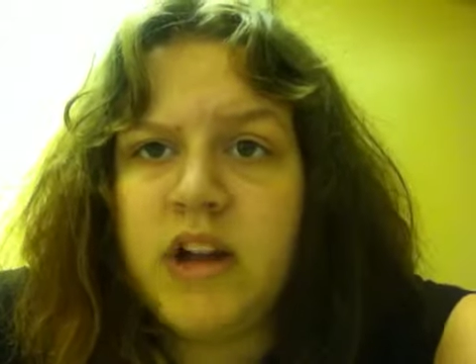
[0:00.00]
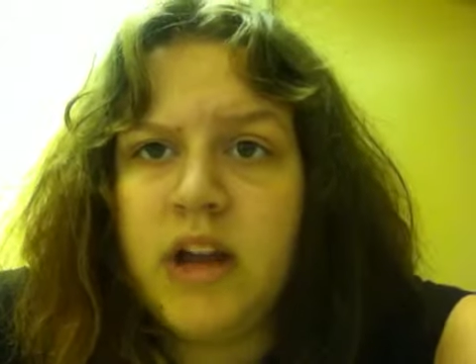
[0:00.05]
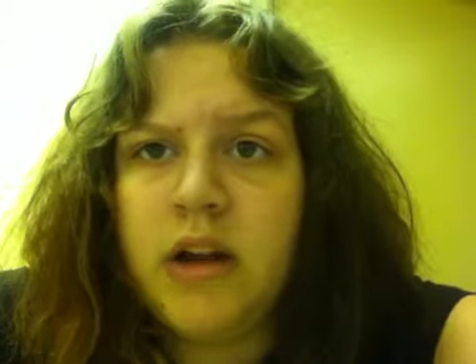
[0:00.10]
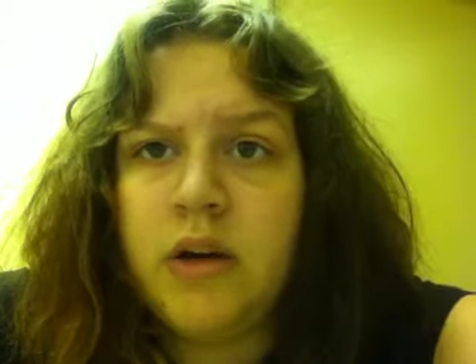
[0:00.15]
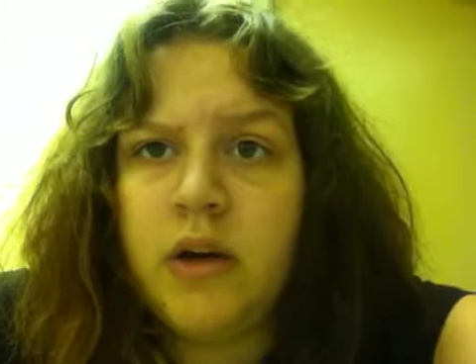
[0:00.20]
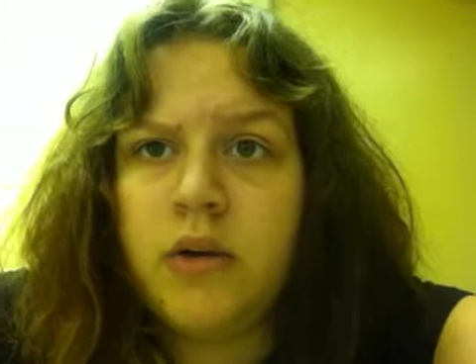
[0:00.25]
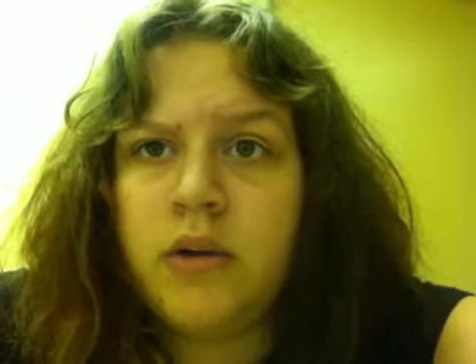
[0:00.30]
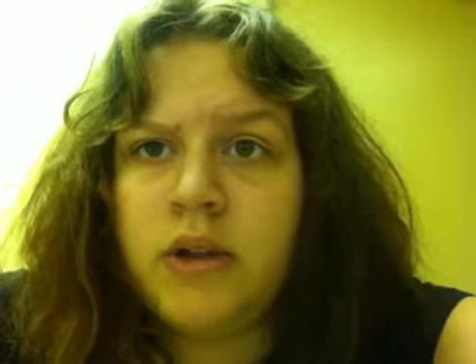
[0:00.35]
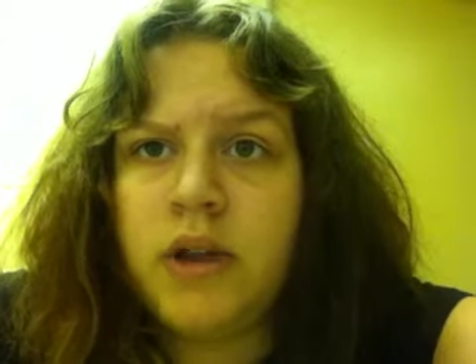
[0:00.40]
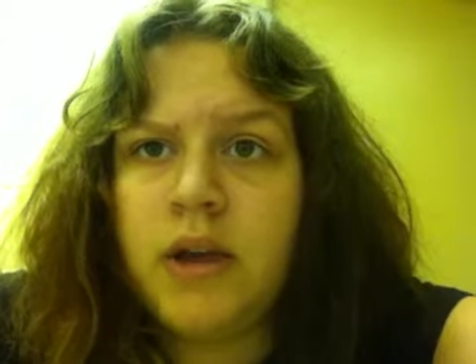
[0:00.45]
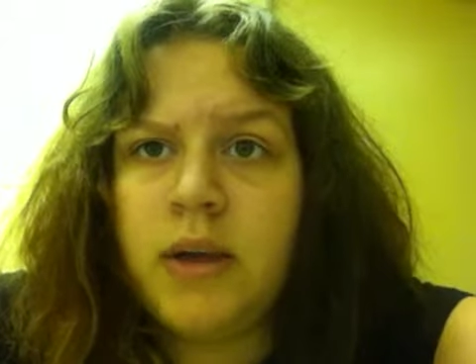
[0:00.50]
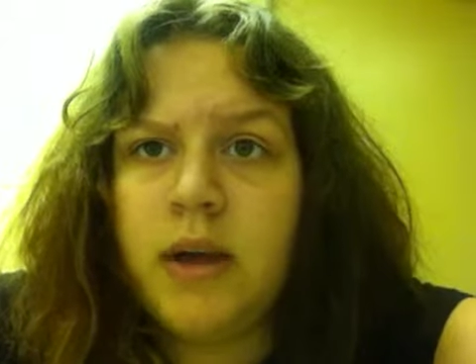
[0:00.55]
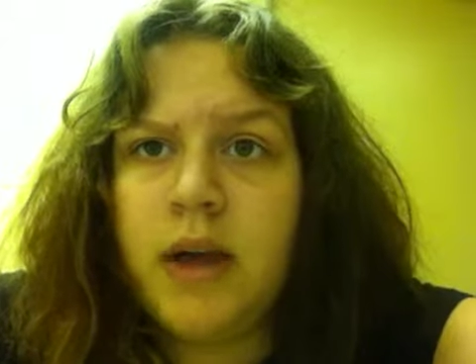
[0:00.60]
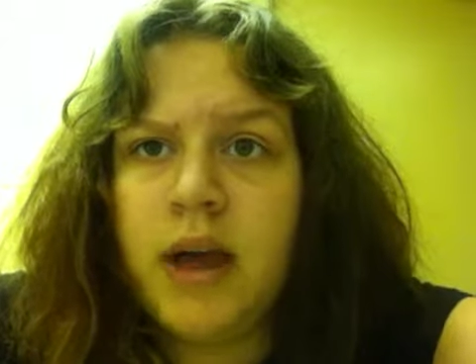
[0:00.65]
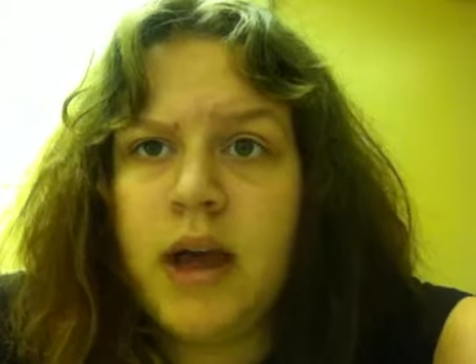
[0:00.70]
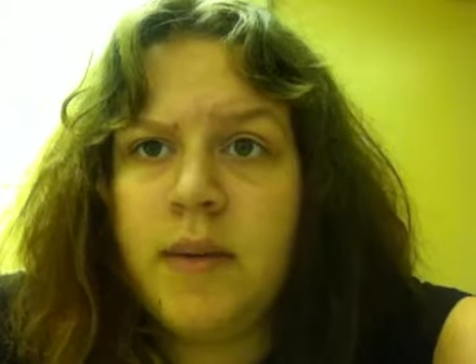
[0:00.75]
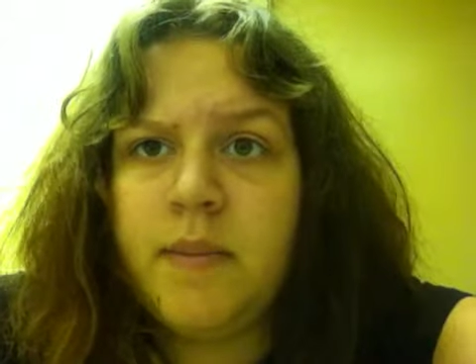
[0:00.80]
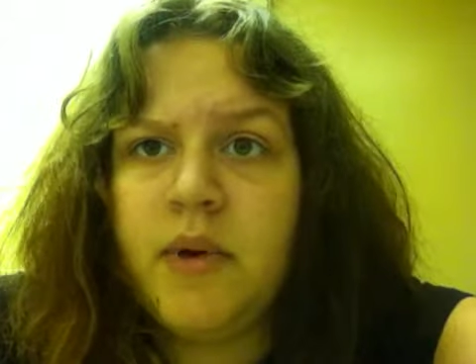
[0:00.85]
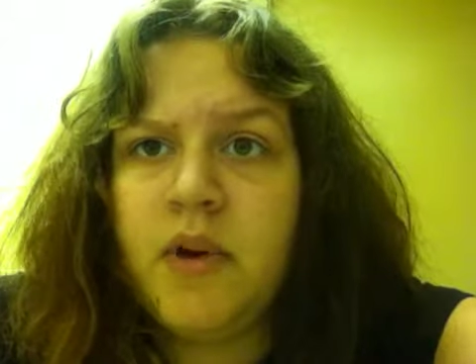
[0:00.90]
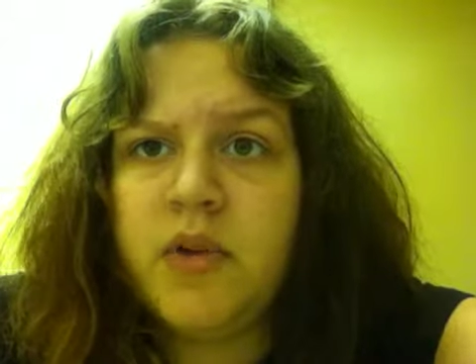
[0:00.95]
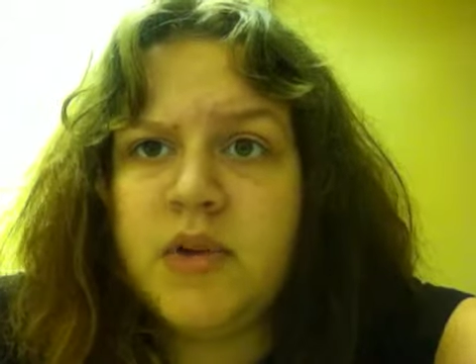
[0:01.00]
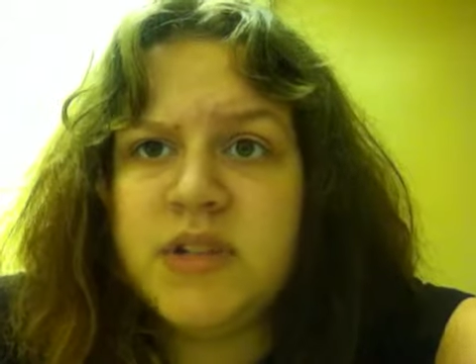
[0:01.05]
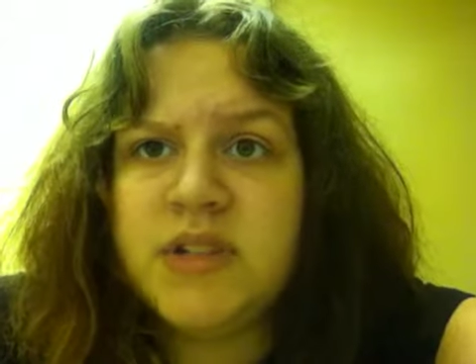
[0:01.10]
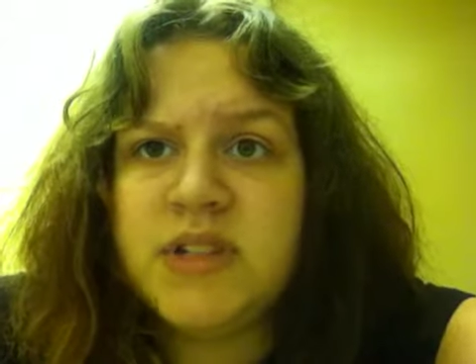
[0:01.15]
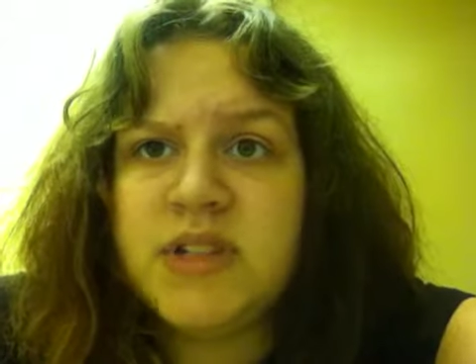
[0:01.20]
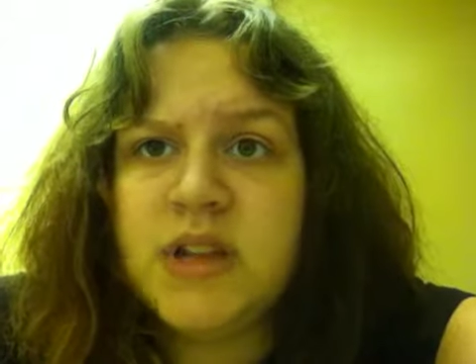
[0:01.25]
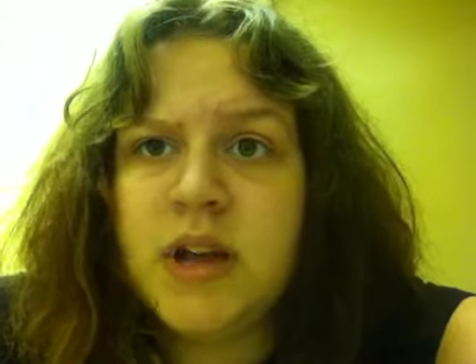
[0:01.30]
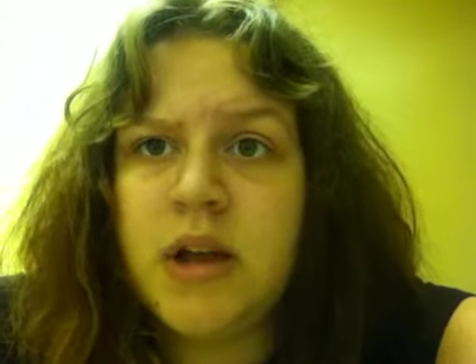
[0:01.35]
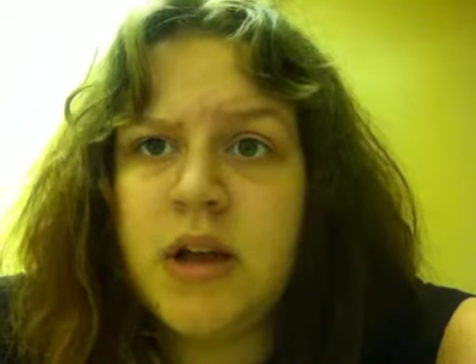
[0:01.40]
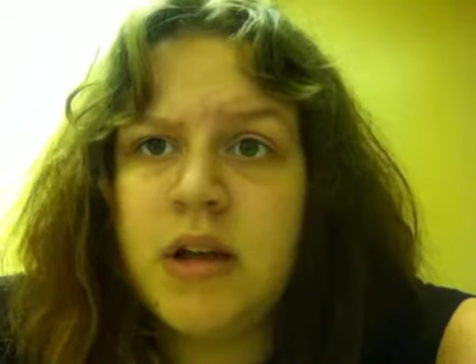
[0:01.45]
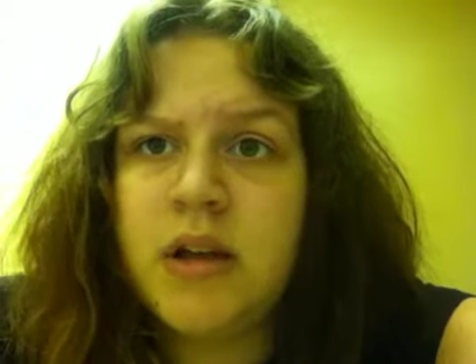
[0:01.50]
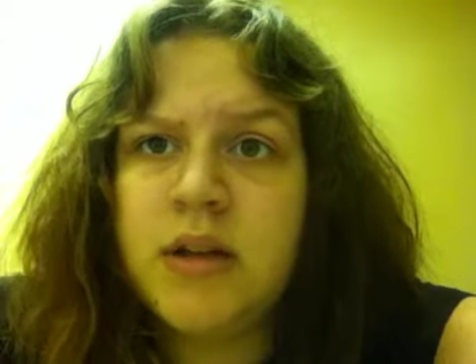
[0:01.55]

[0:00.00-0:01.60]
and only a posed